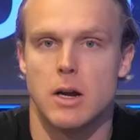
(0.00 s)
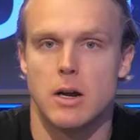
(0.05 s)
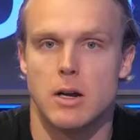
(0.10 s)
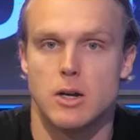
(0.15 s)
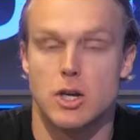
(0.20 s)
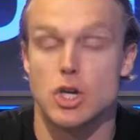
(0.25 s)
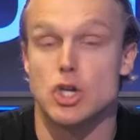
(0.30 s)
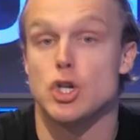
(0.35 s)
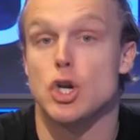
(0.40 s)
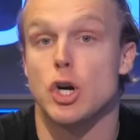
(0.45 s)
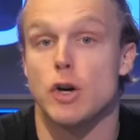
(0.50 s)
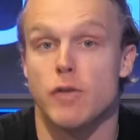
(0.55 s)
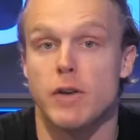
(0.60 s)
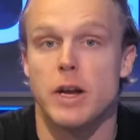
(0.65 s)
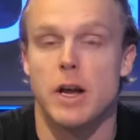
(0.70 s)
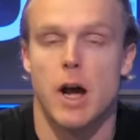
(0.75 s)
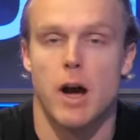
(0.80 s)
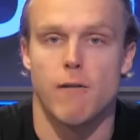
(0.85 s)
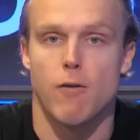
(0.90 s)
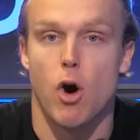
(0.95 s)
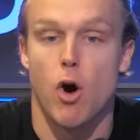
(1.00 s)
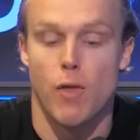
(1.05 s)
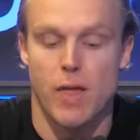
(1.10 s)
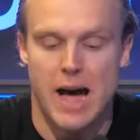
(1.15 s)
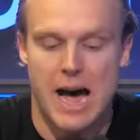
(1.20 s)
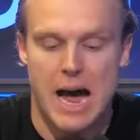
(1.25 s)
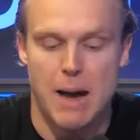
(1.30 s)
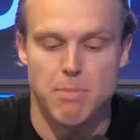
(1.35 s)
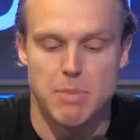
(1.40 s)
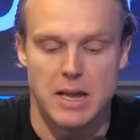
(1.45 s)
deserving of all the
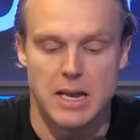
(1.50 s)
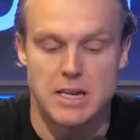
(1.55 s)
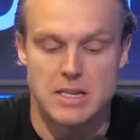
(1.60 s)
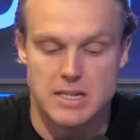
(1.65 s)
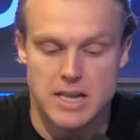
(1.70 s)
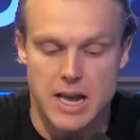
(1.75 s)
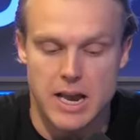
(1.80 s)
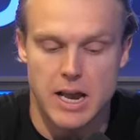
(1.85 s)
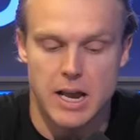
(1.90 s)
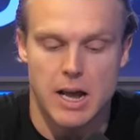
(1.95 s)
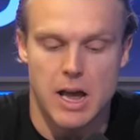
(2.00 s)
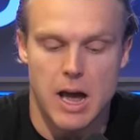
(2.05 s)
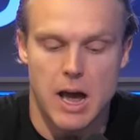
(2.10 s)
hype that he's getting.